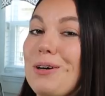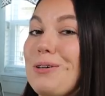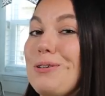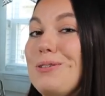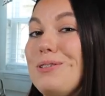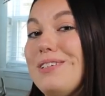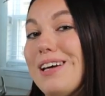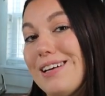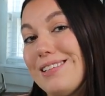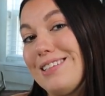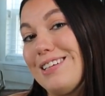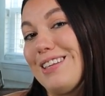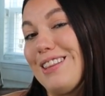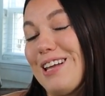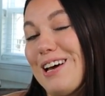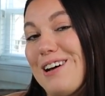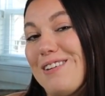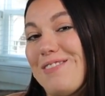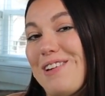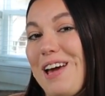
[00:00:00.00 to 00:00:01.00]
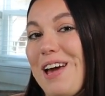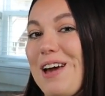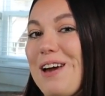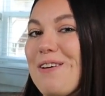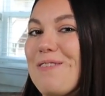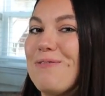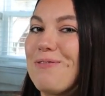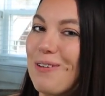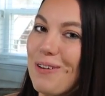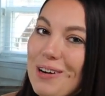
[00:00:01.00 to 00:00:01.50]
who doesn't love
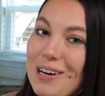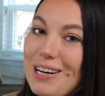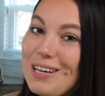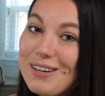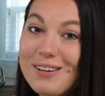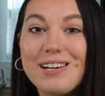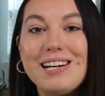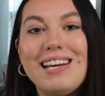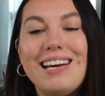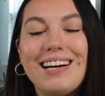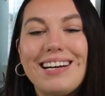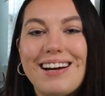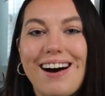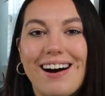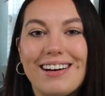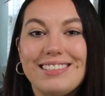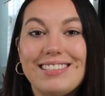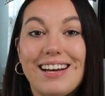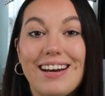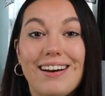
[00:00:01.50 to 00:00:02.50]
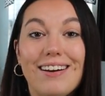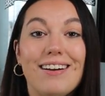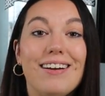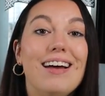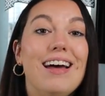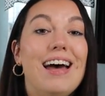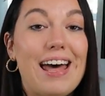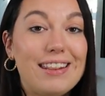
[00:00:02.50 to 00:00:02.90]
a four ingredient cocktail